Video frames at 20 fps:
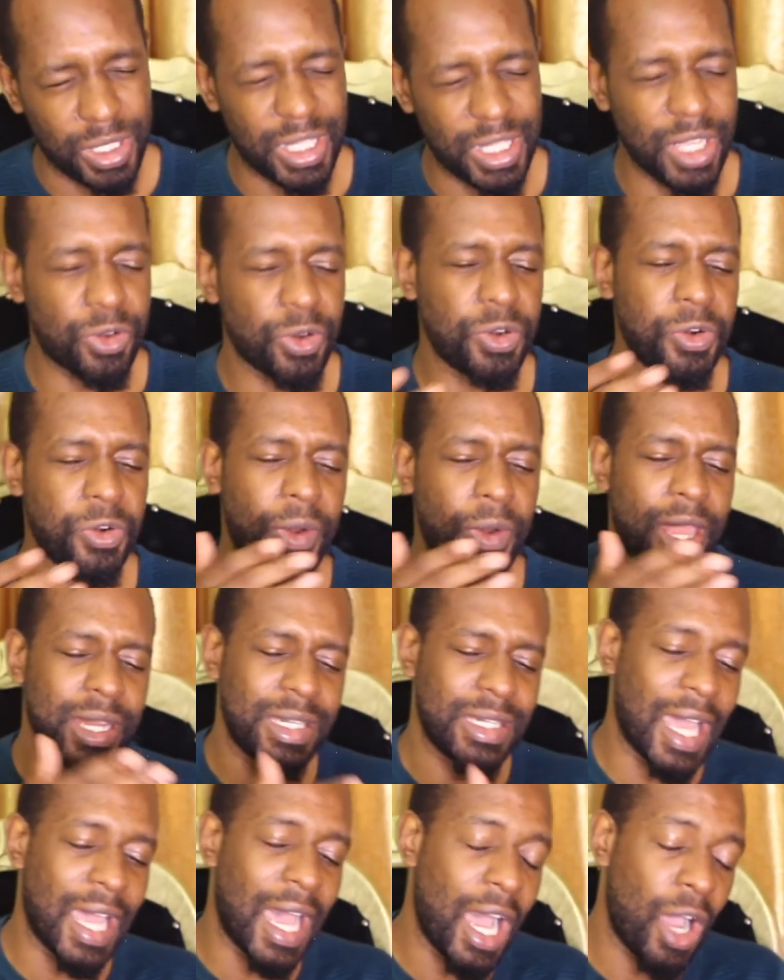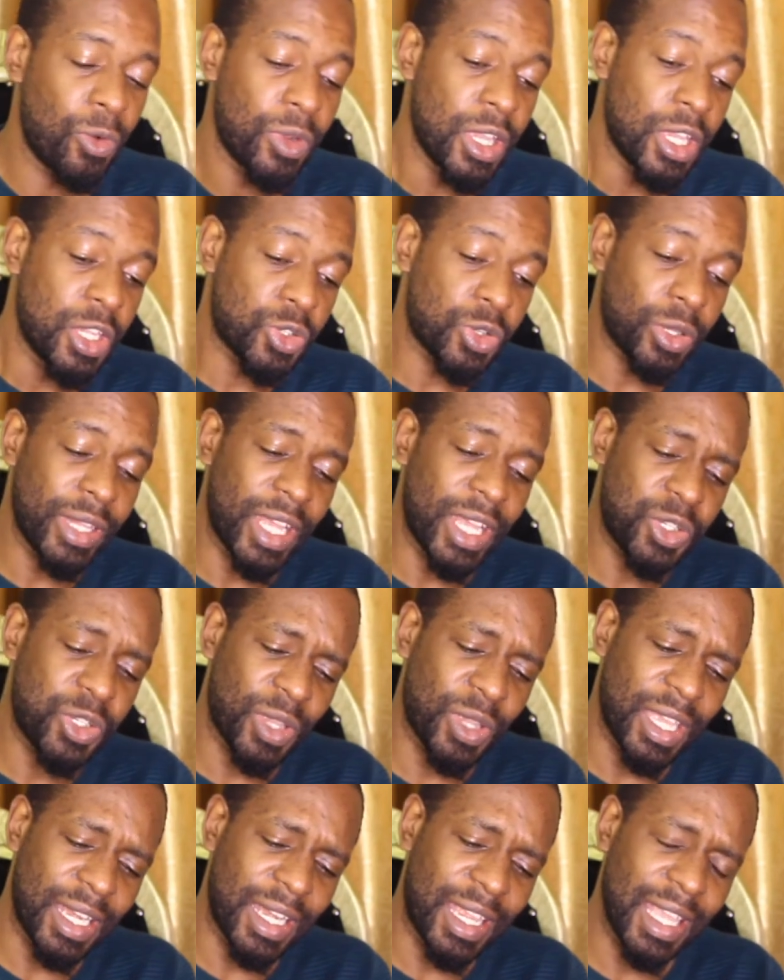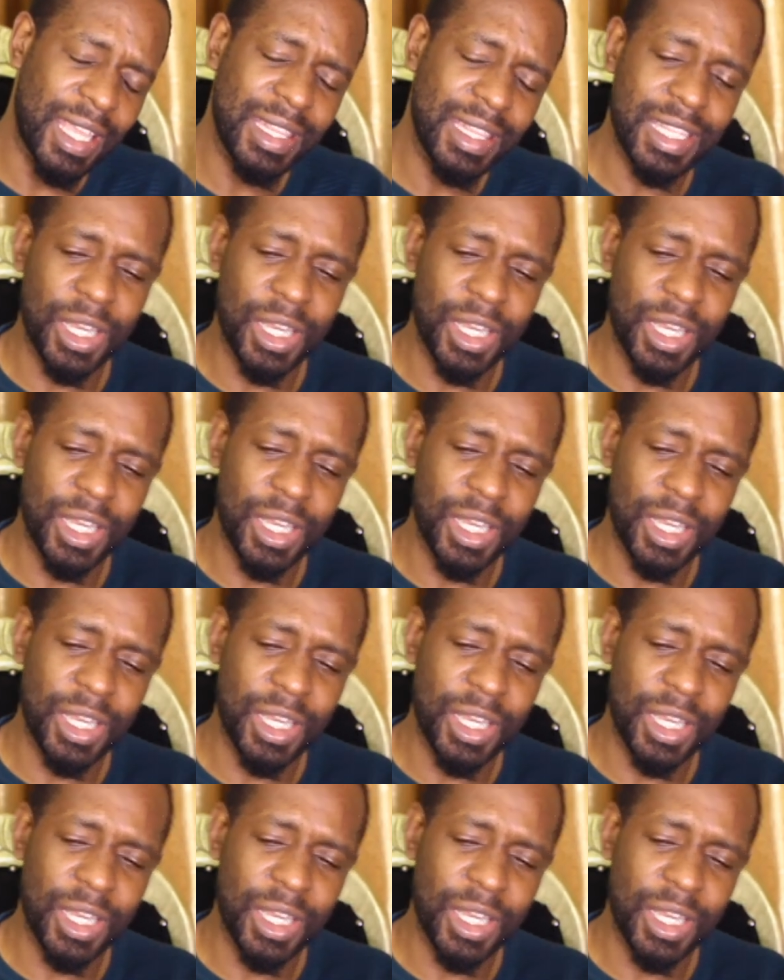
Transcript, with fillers: They don't write down so that you can get